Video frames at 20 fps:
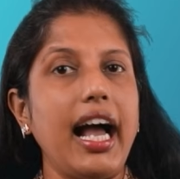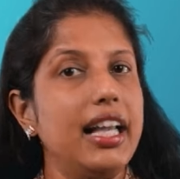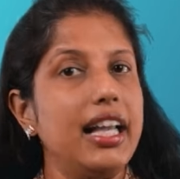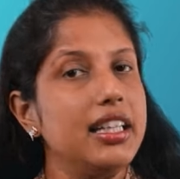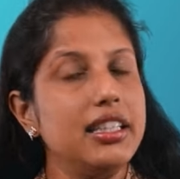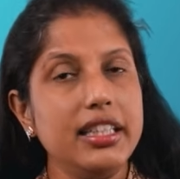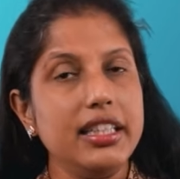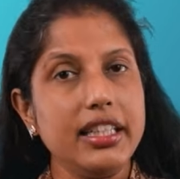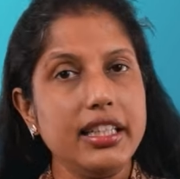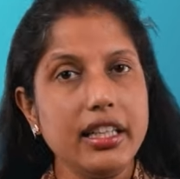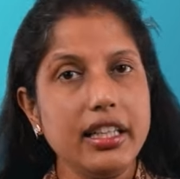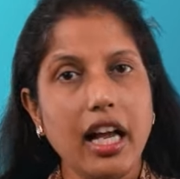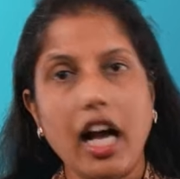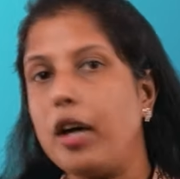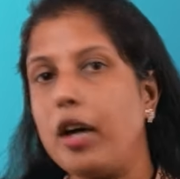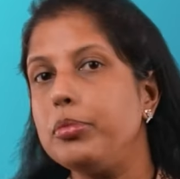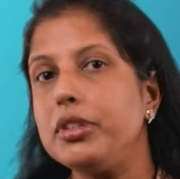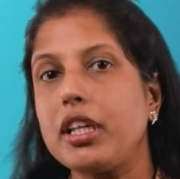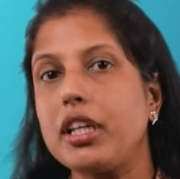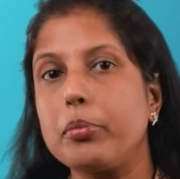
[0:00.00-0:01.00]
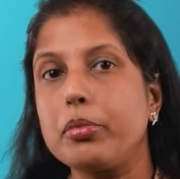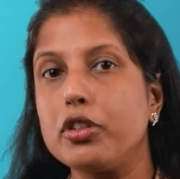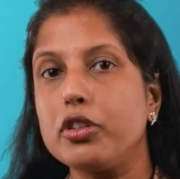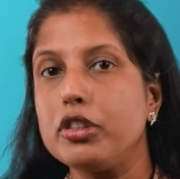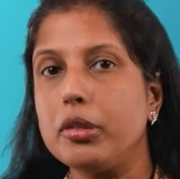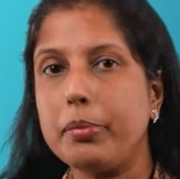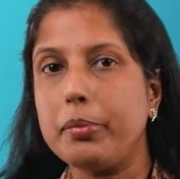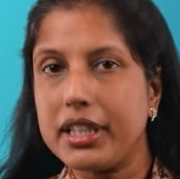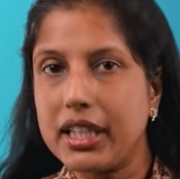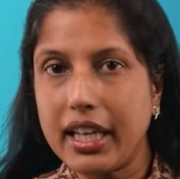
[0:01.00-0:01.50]
Alanine, aap sabko
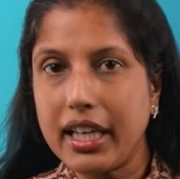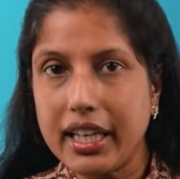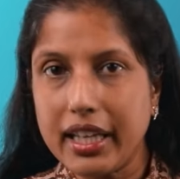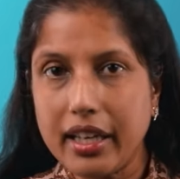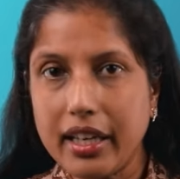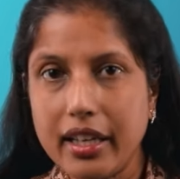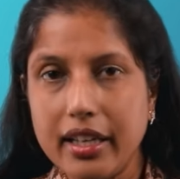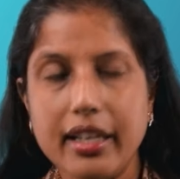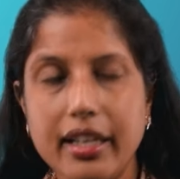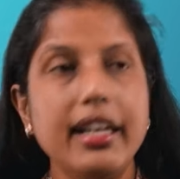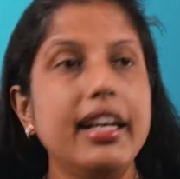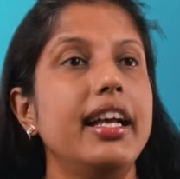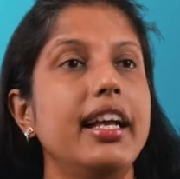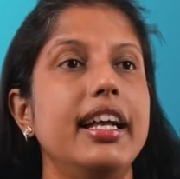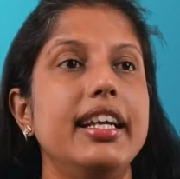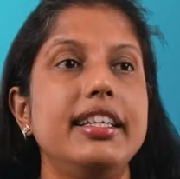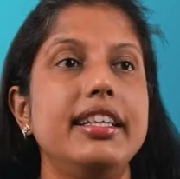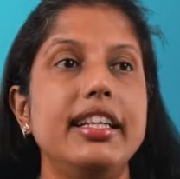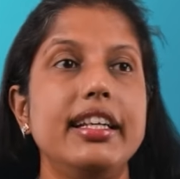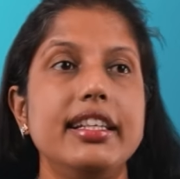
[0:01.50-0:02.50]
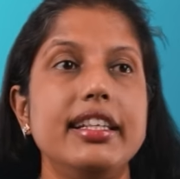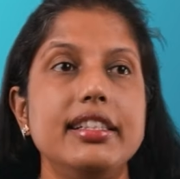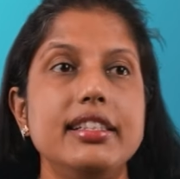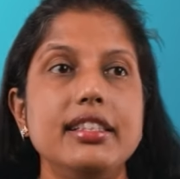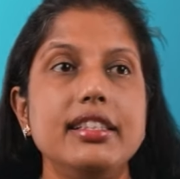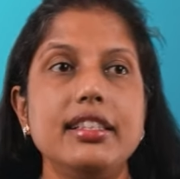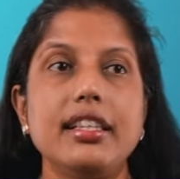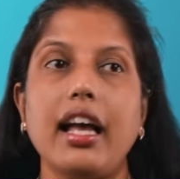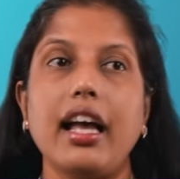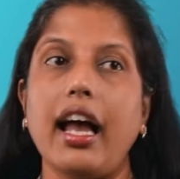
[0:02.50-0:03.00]
to pata hai, it
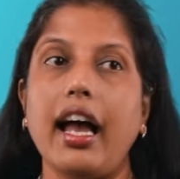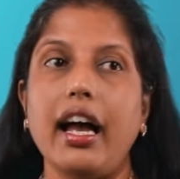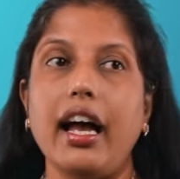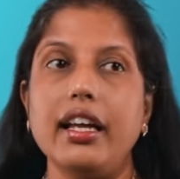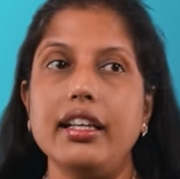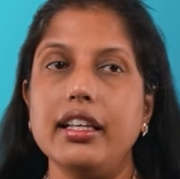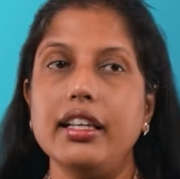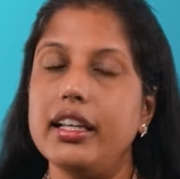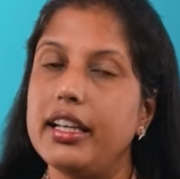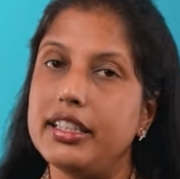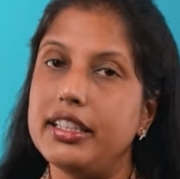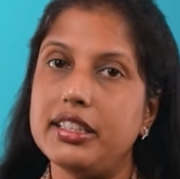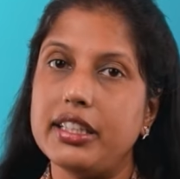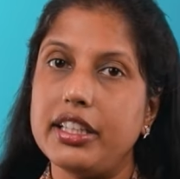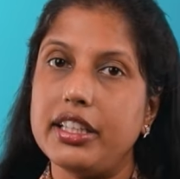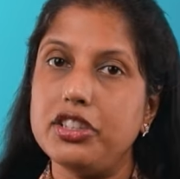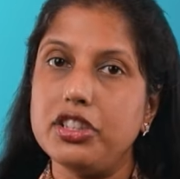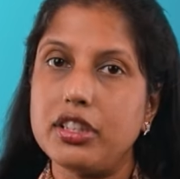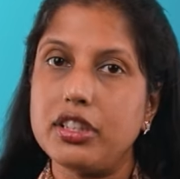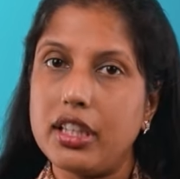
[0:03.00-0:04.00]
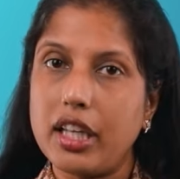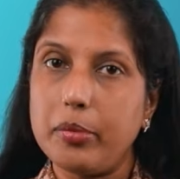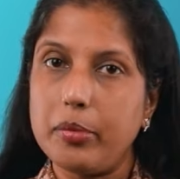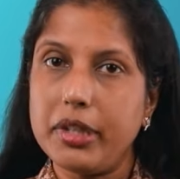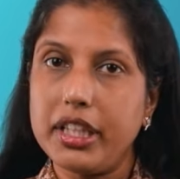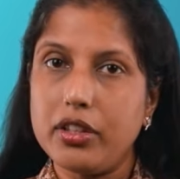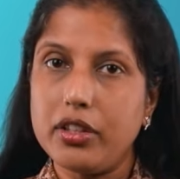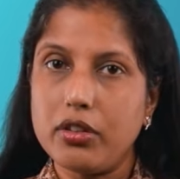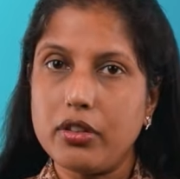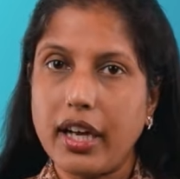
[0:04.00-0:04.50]
is an essential
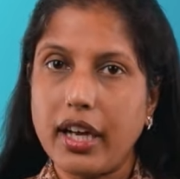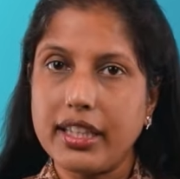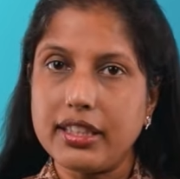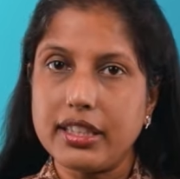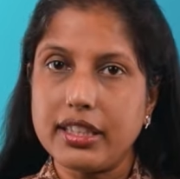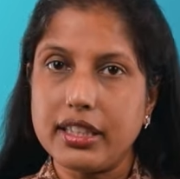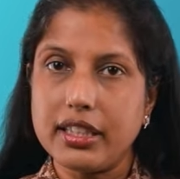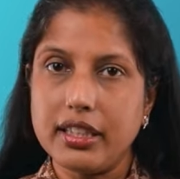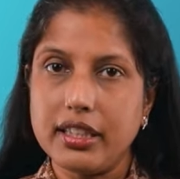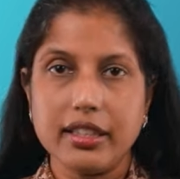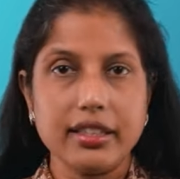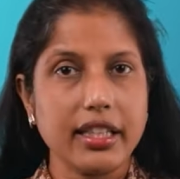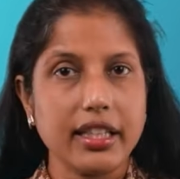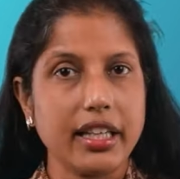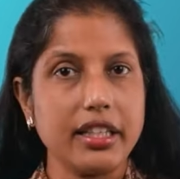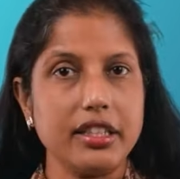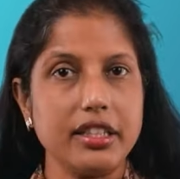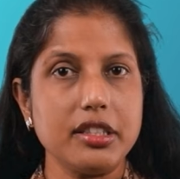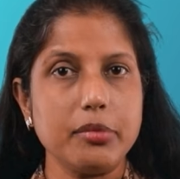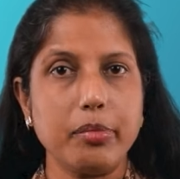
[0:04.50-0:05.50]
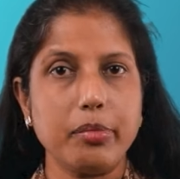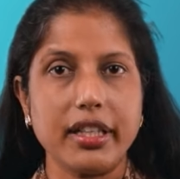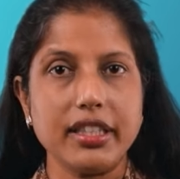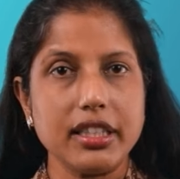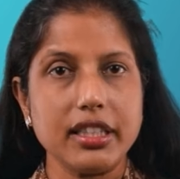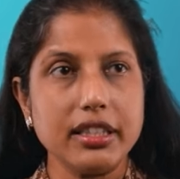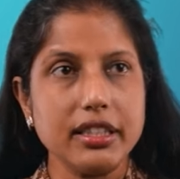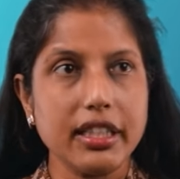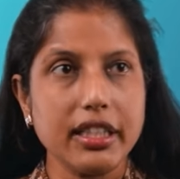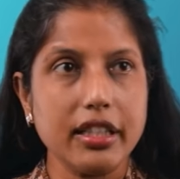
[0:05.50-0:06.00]
amino acid that is
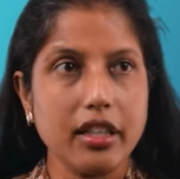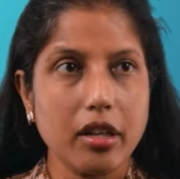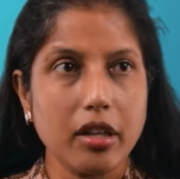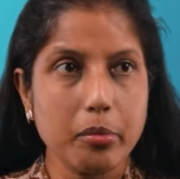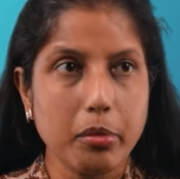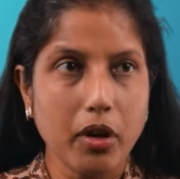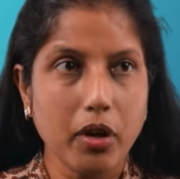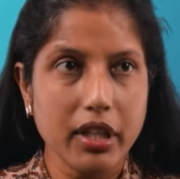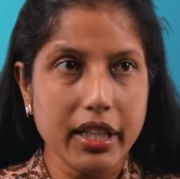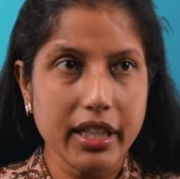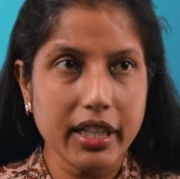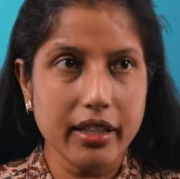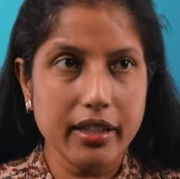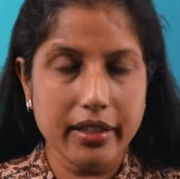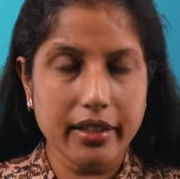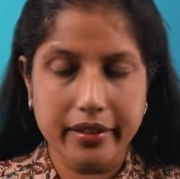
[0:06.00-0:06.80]
present in our body.